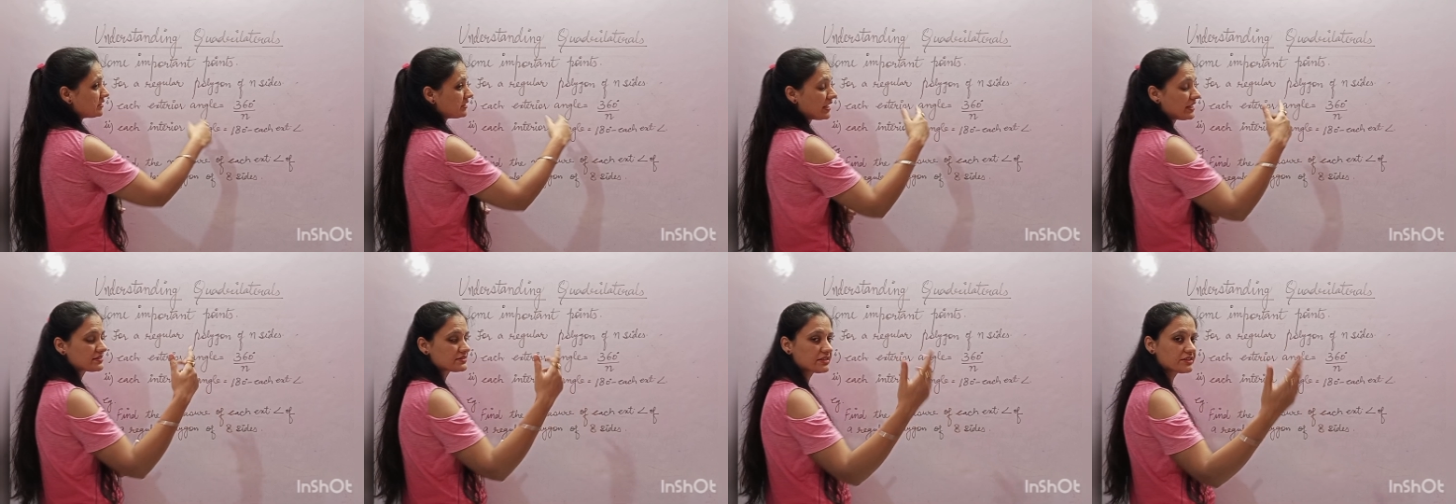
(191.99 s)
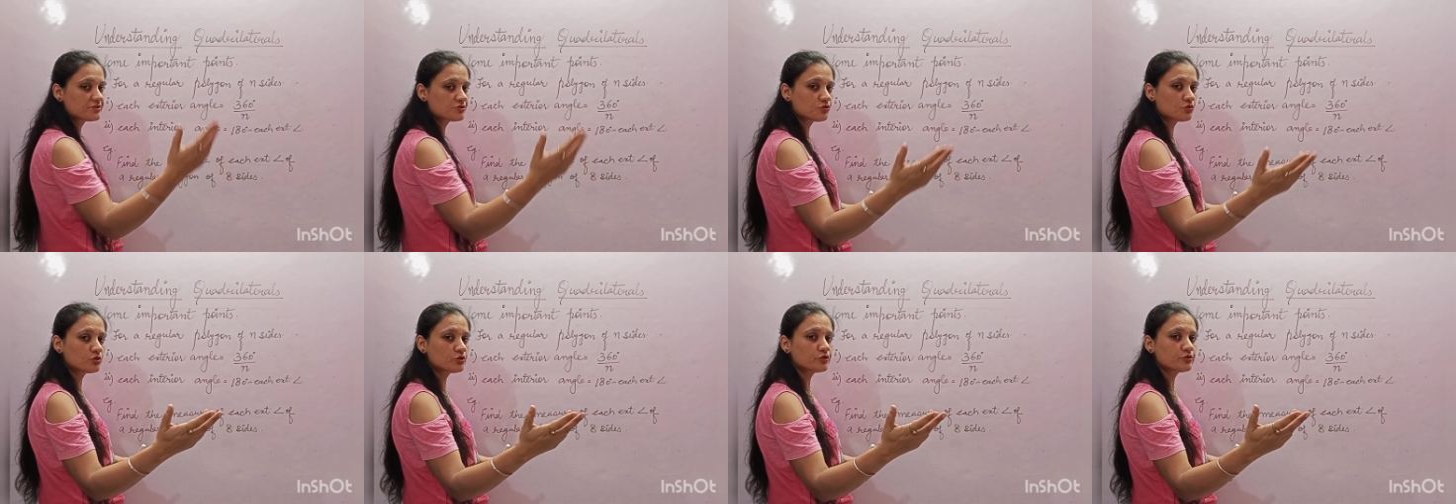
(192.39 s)
as I
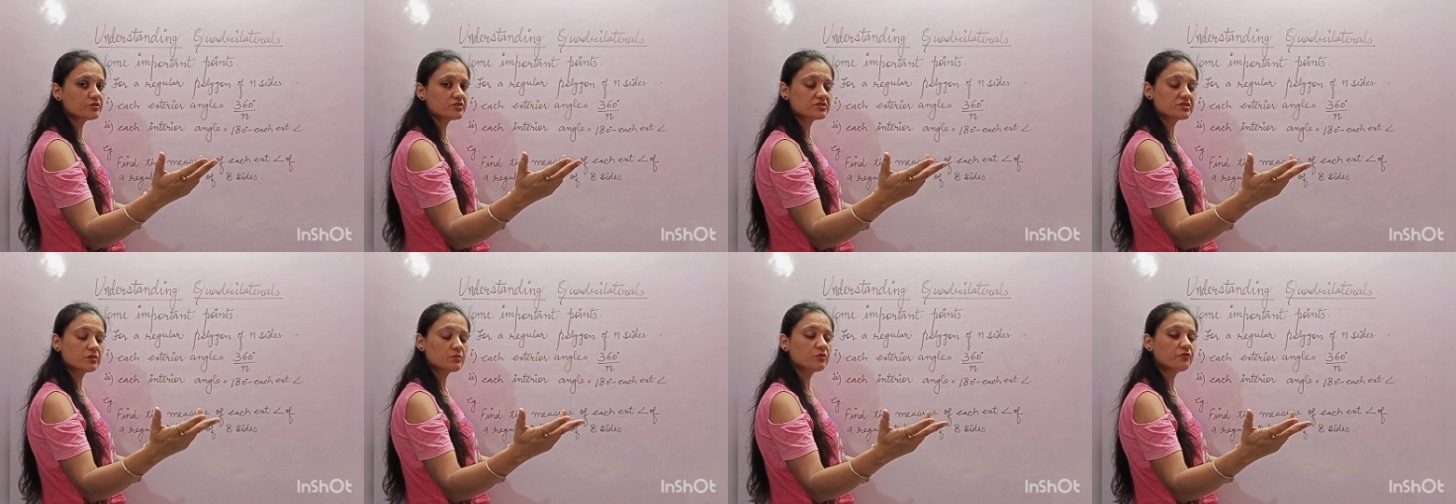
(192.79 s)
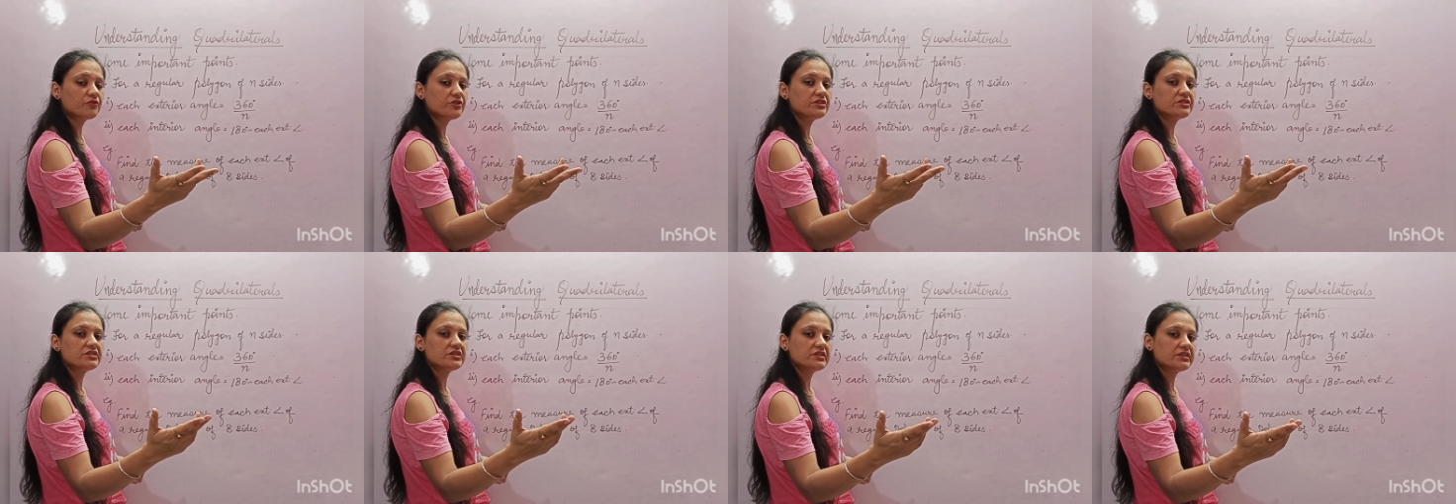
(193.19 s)
told you, the sum of
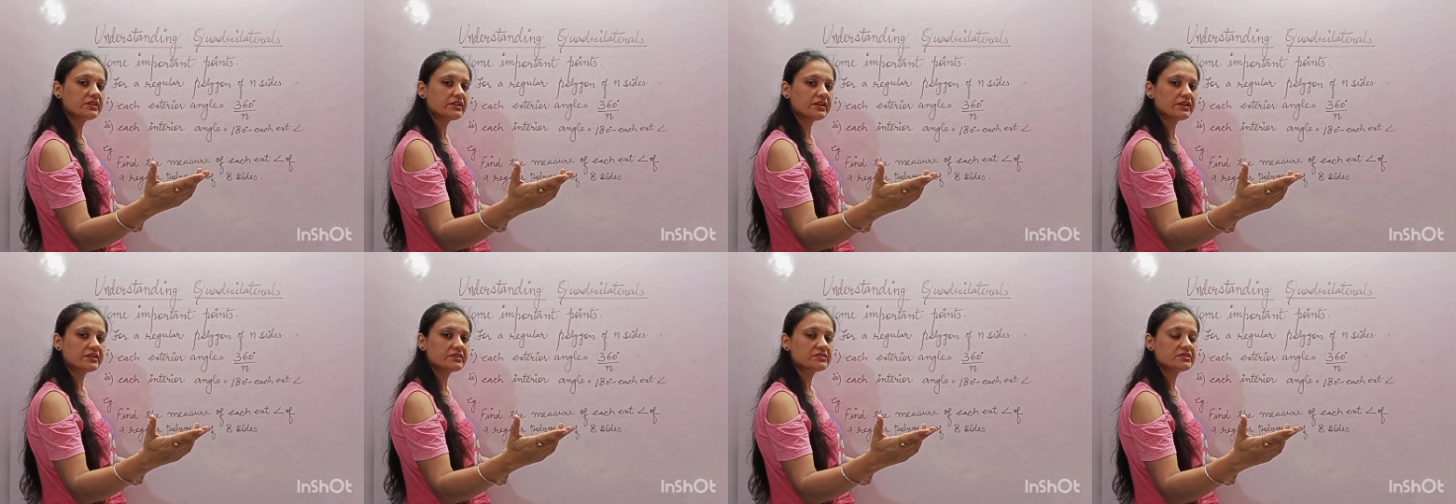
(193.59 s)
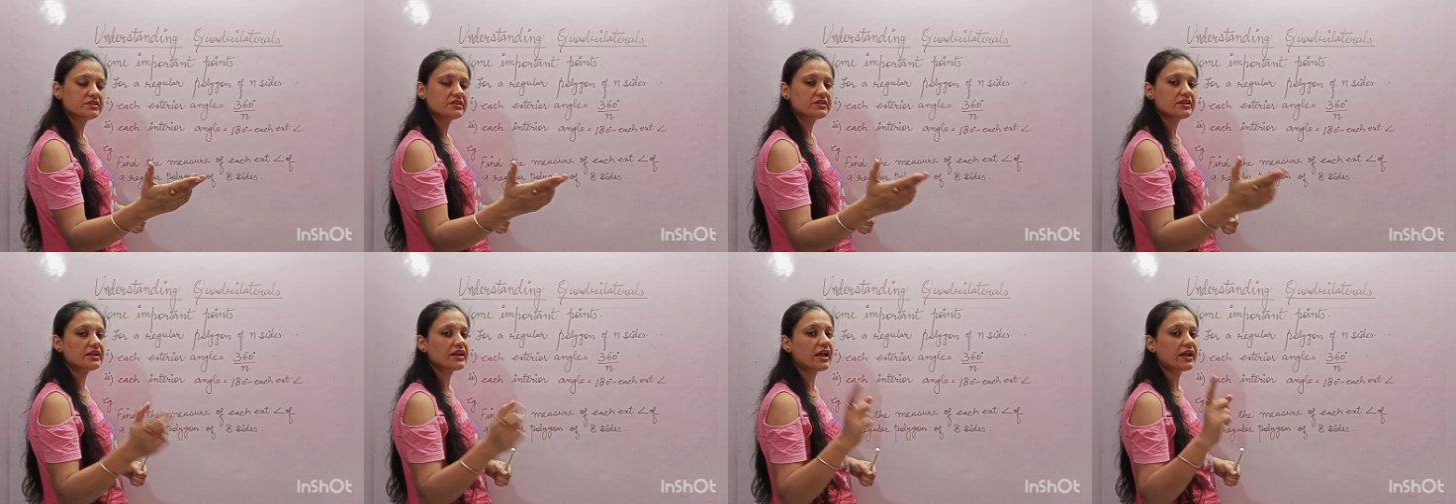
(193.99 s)
interior and
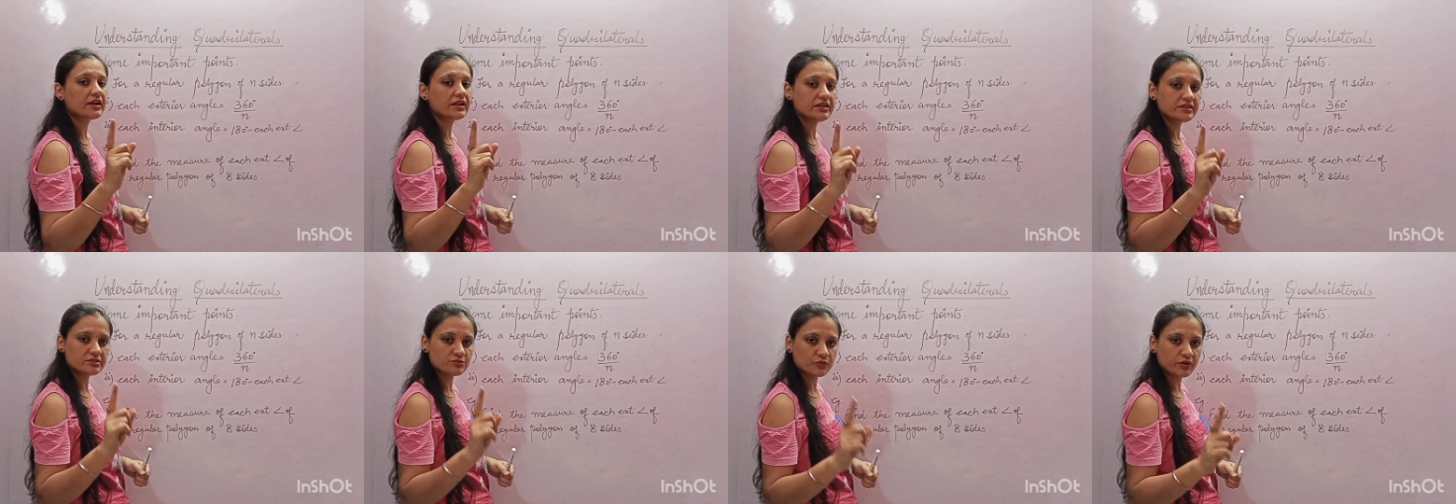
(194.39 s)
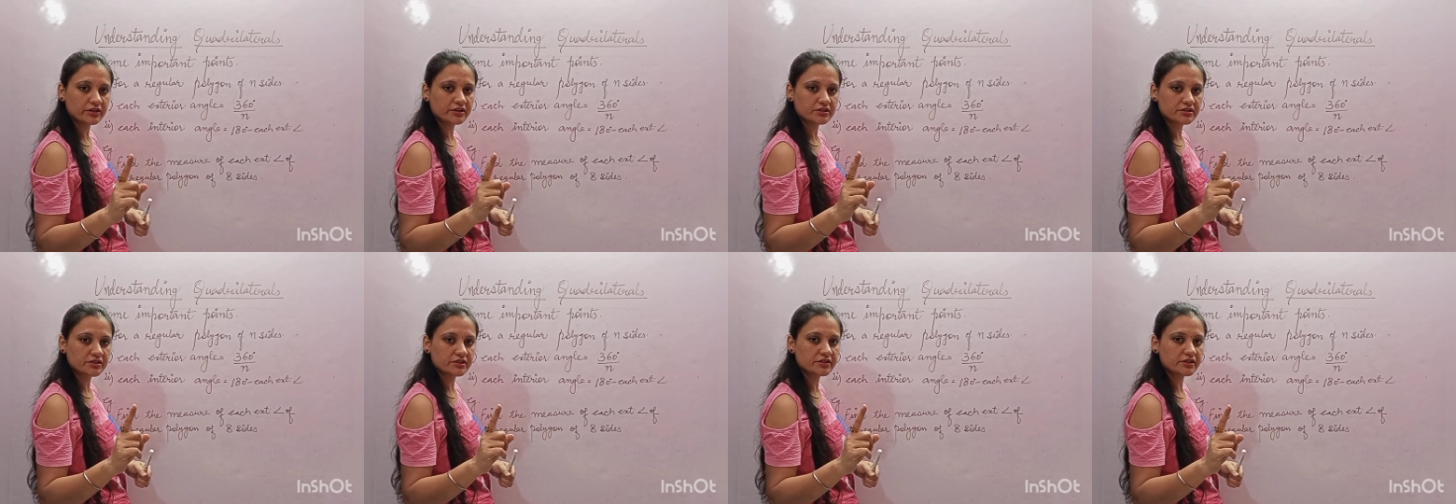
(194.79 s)
exterior angle is
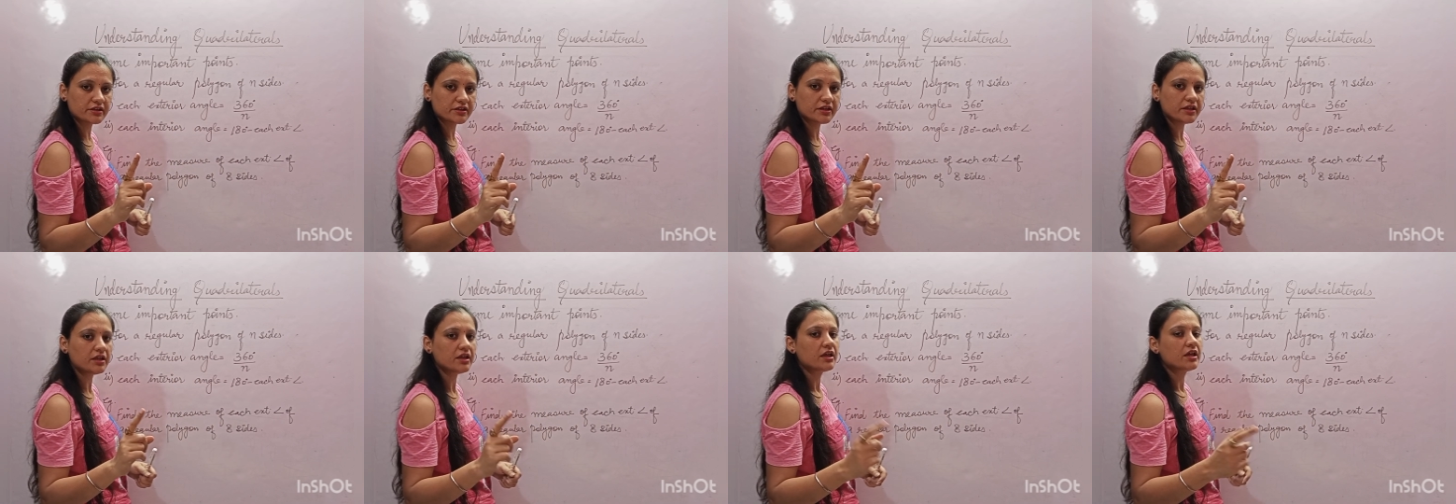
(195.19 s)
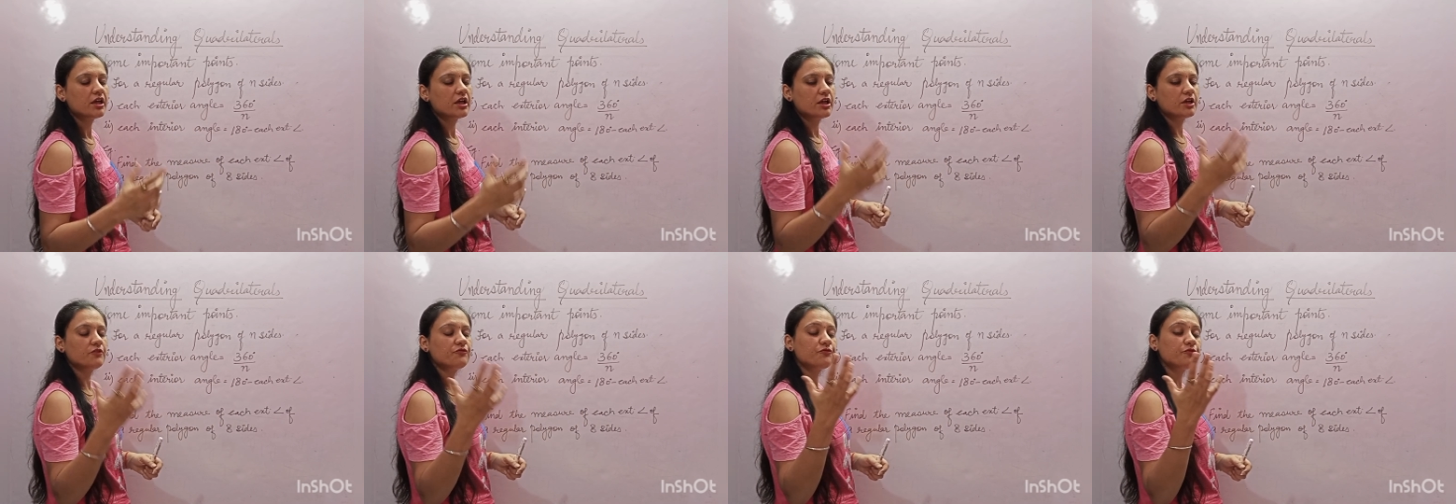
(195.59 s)
180 degree.
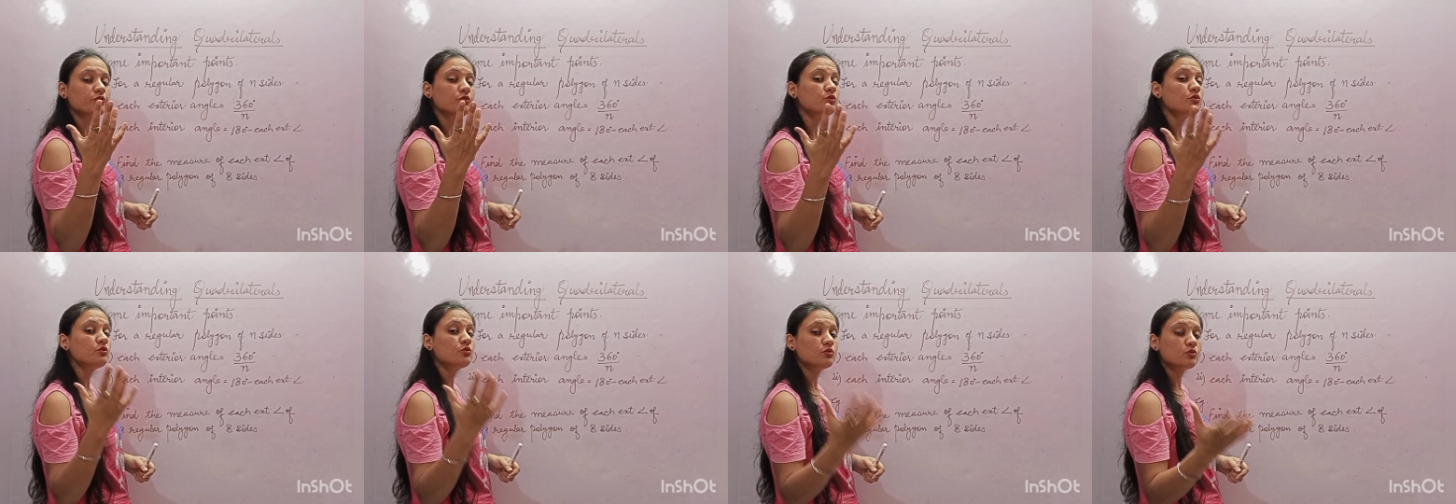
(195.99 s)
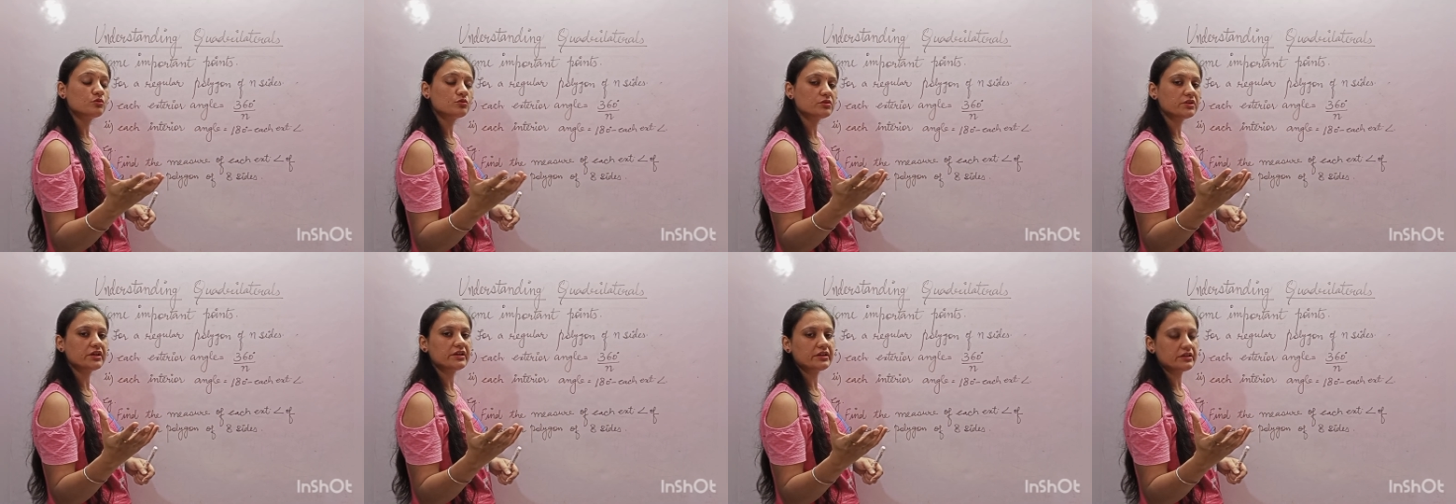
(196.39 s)
If you
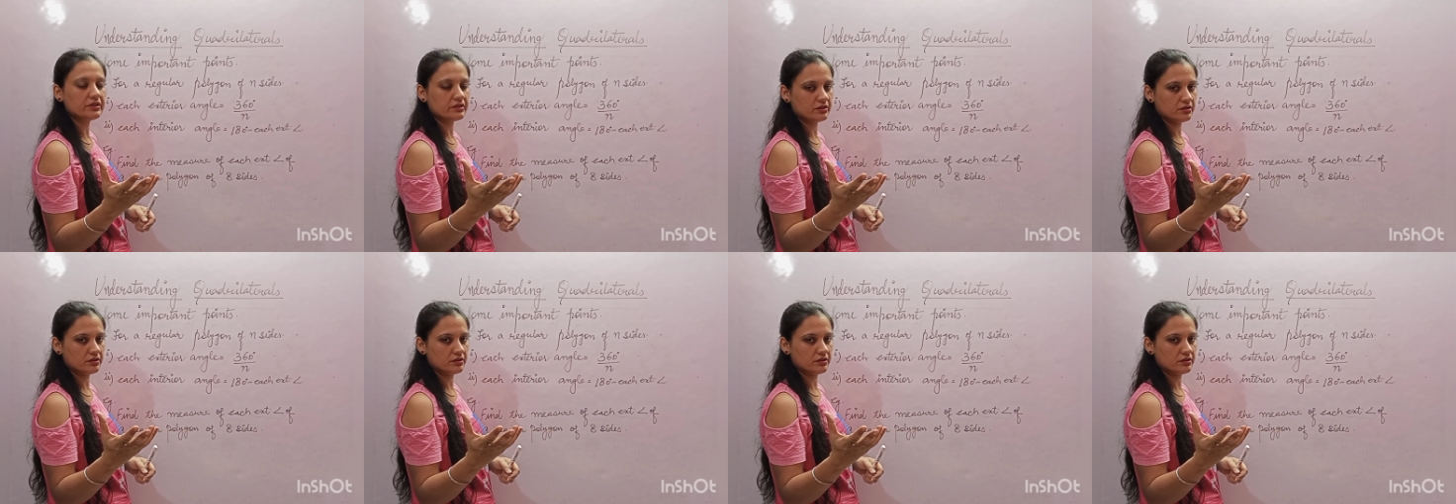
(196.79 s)
know the